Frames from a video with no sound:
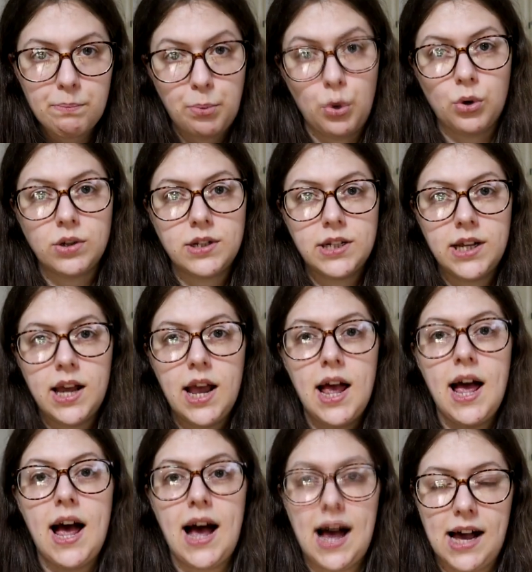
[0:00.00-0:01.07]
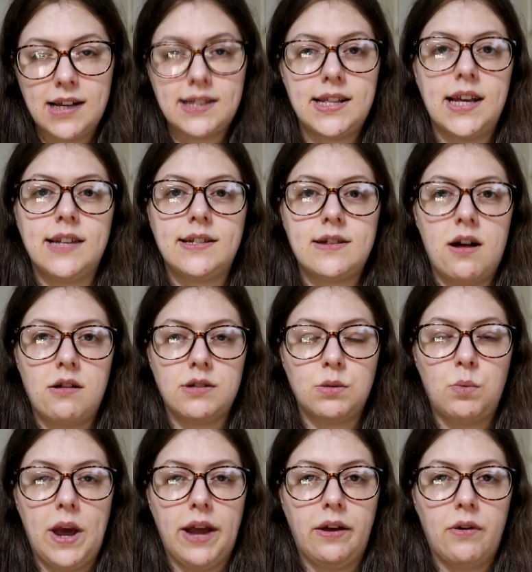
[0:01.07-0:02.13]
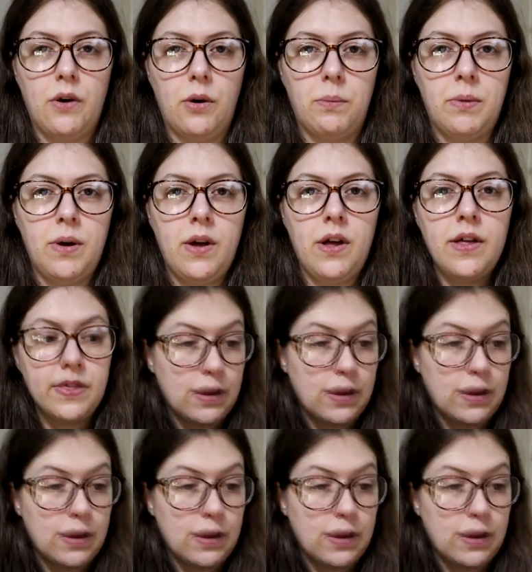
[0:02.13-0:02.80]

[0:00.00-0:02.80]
But as they start to wake up,